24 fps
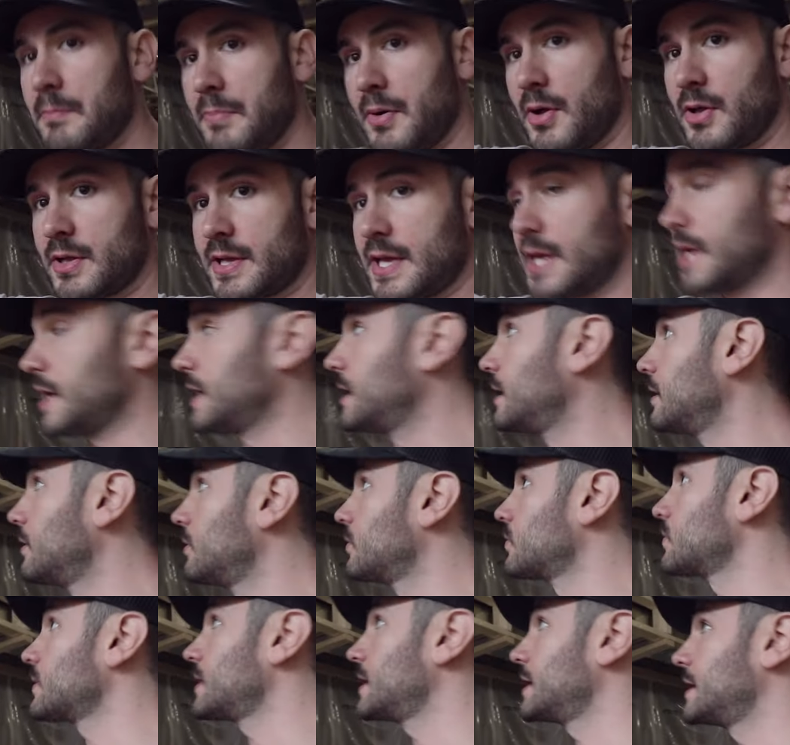bulkhead
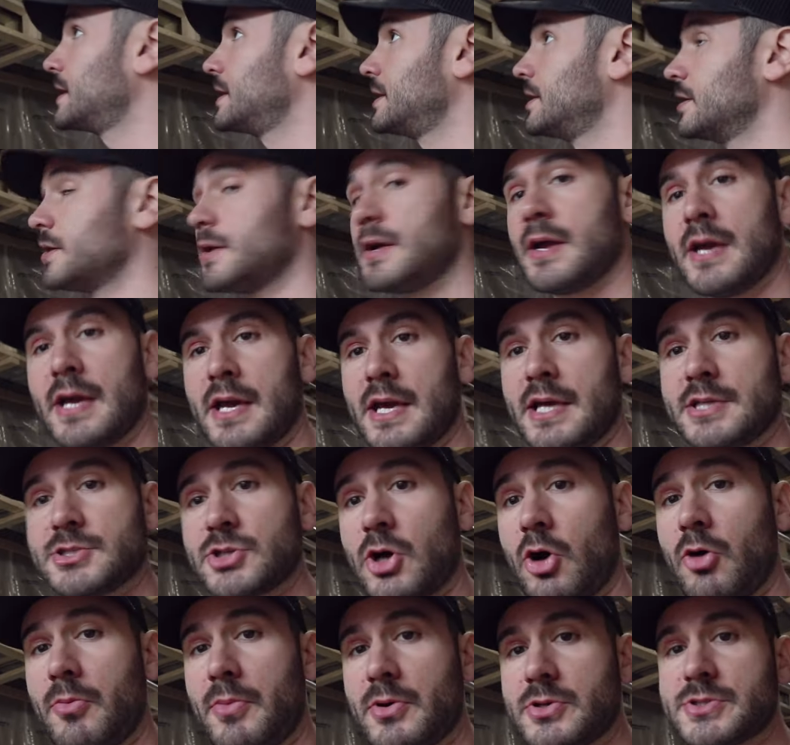right here. It's
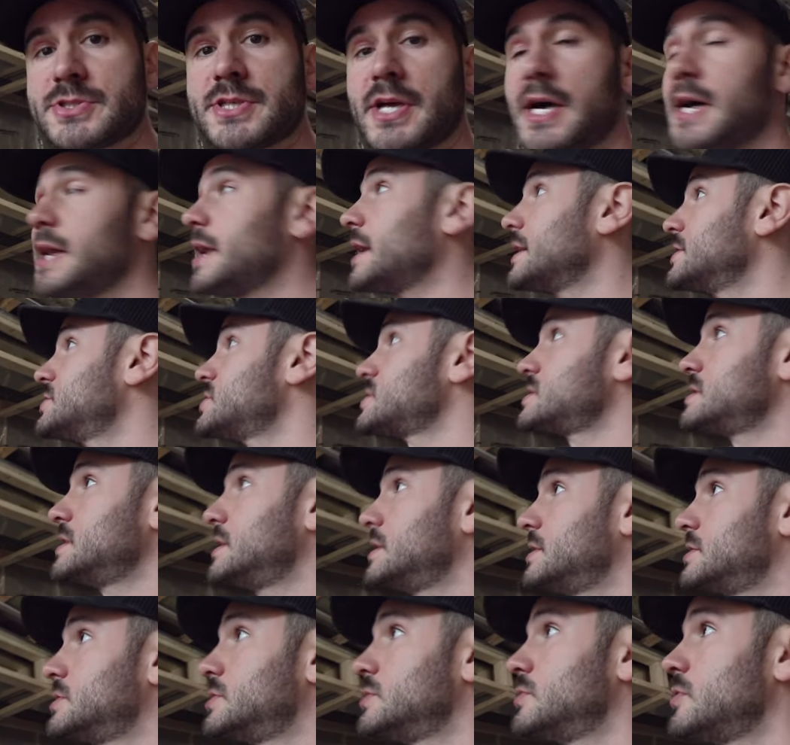almost done. I just
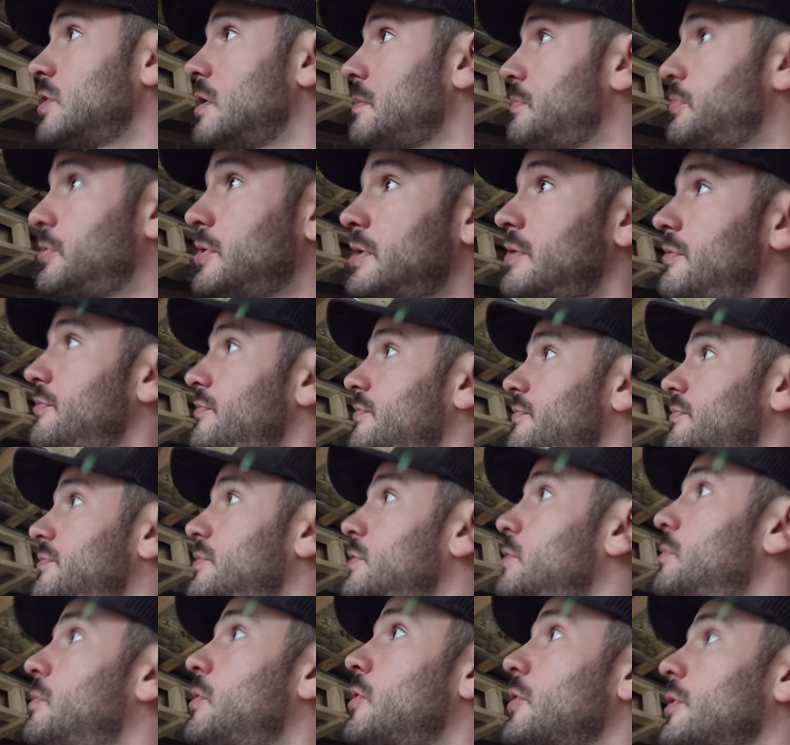need to put a
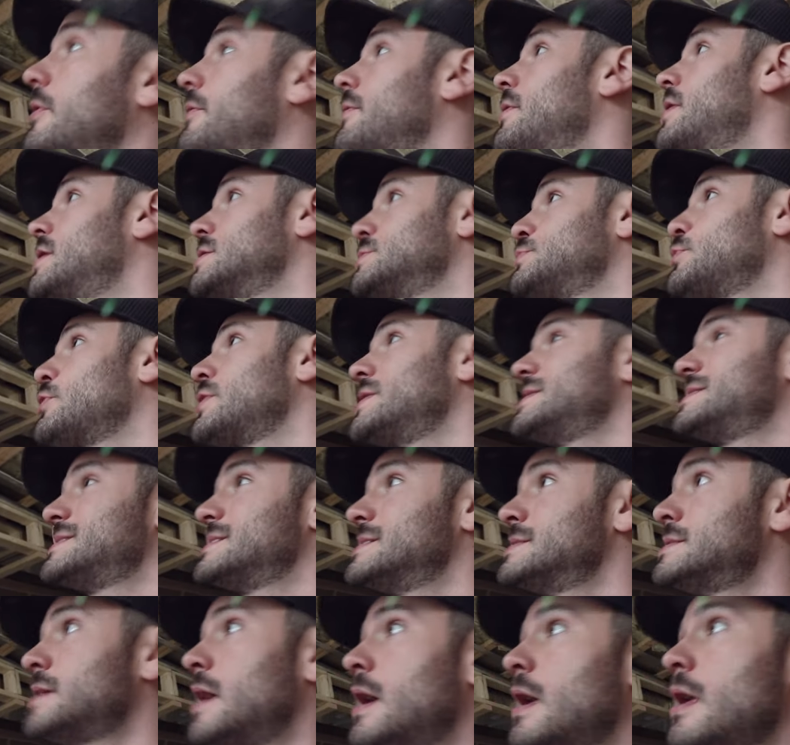few more cross
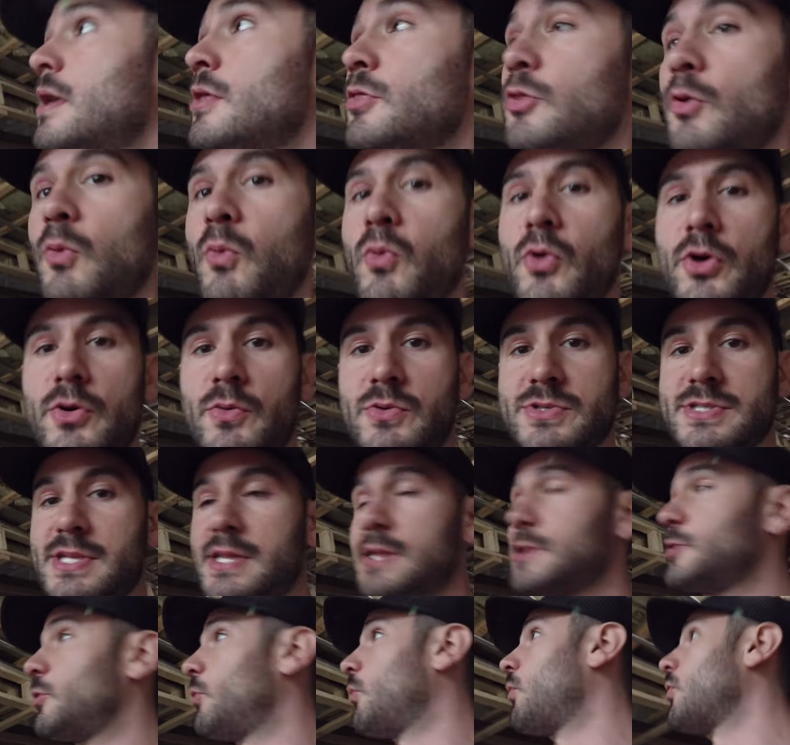braces. The wood was
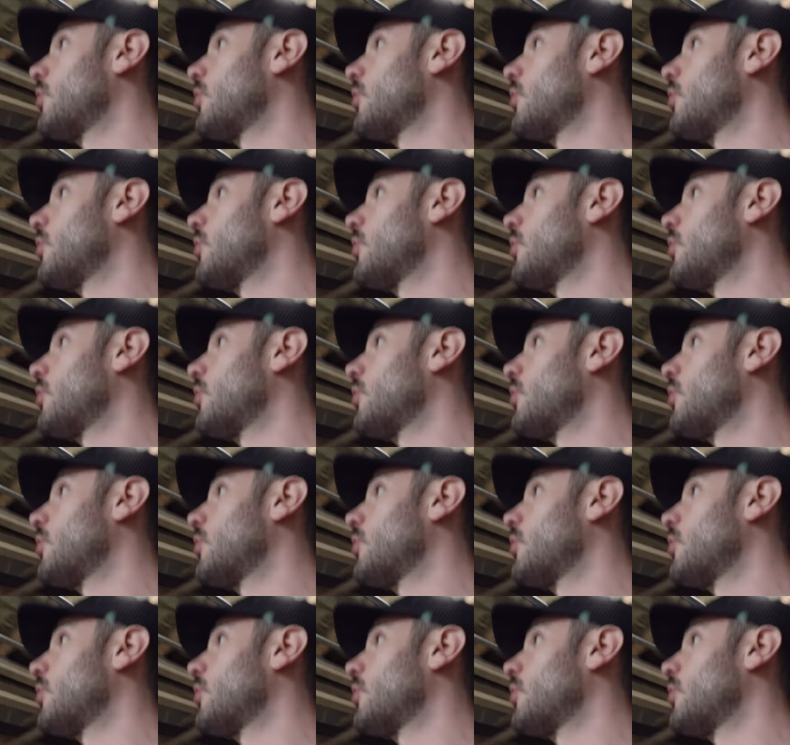a little